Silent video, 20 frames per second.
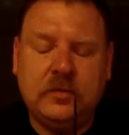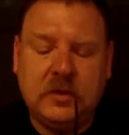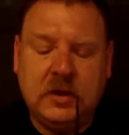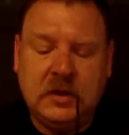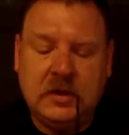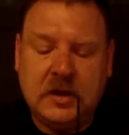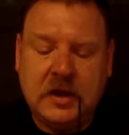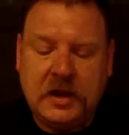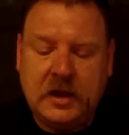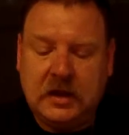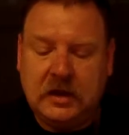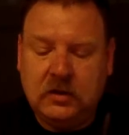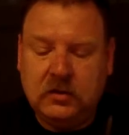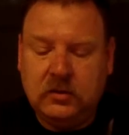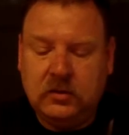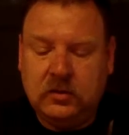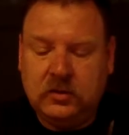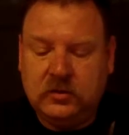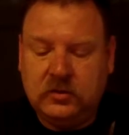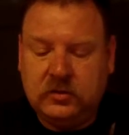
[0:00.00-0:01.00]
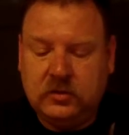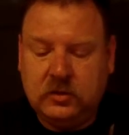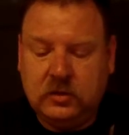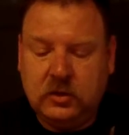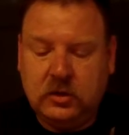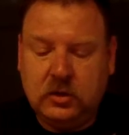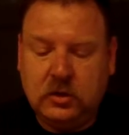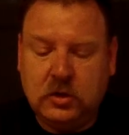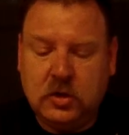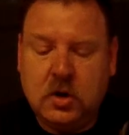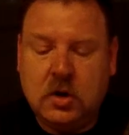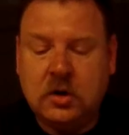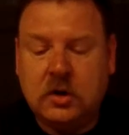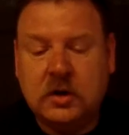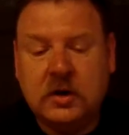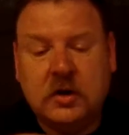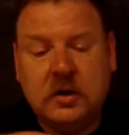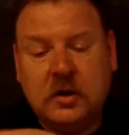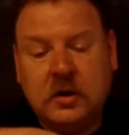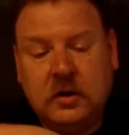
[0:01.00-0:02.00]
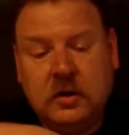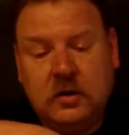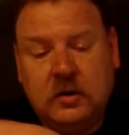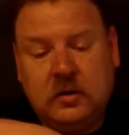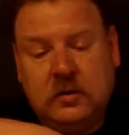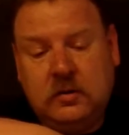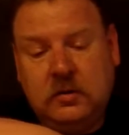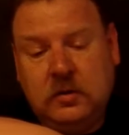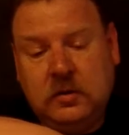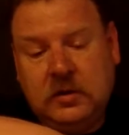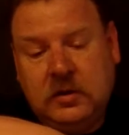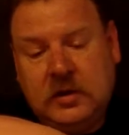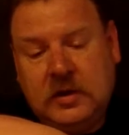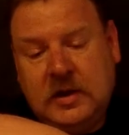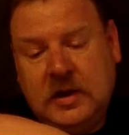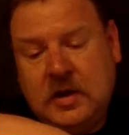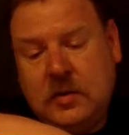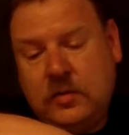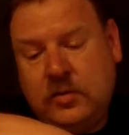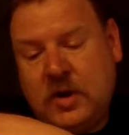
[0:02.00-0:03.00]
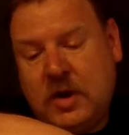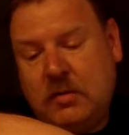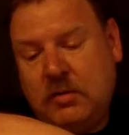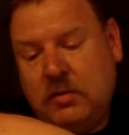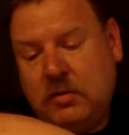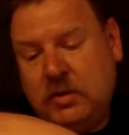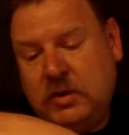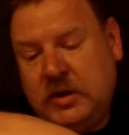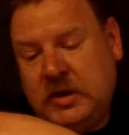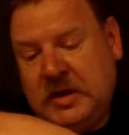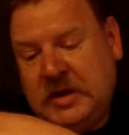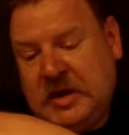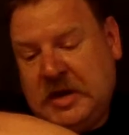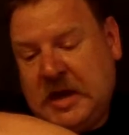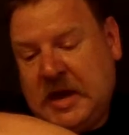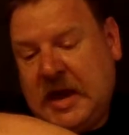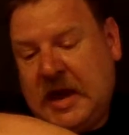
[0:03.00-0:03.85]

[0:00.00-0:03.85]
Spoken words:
and the handle is a little longer. We're looking at probably a